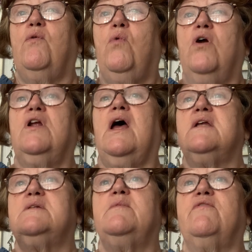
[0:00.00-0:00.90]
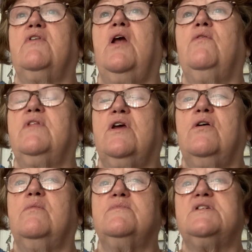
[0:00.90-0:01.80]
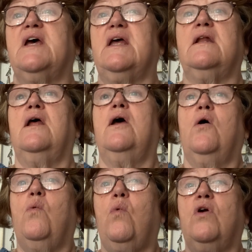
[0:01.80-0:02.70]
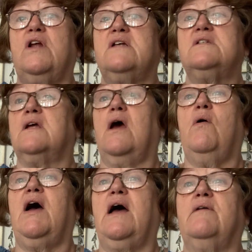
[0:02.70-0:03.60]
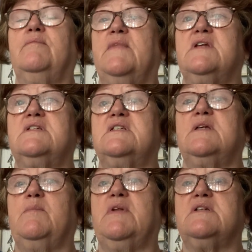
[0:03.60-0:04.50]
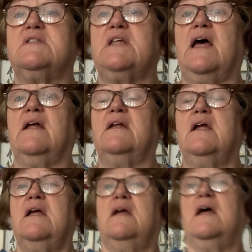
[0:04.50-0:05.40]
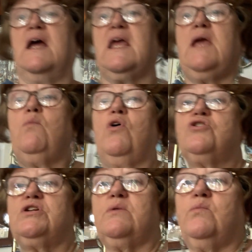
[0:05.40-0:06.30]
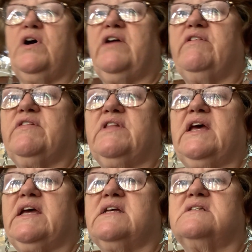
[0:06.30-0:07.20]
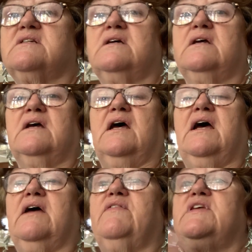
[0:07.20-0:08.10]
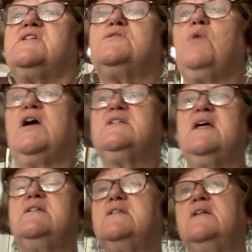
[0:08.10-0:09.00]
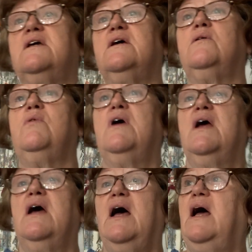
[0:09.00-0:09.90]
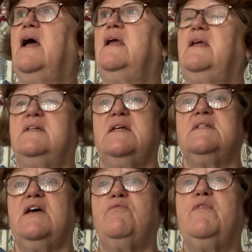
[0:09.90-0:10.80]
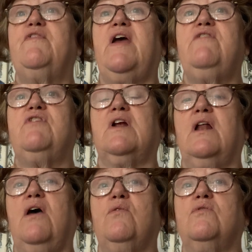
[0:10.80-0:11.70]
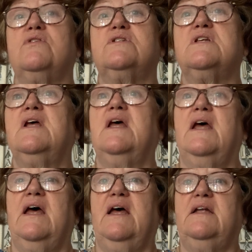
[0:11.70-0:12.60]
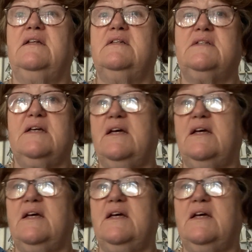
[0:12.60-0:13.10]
one item of clothing comes in, one has to go out. It's as simple as that. I keep washing and wearing this. This is what I tend to do. I tend to have my favourite clothes, and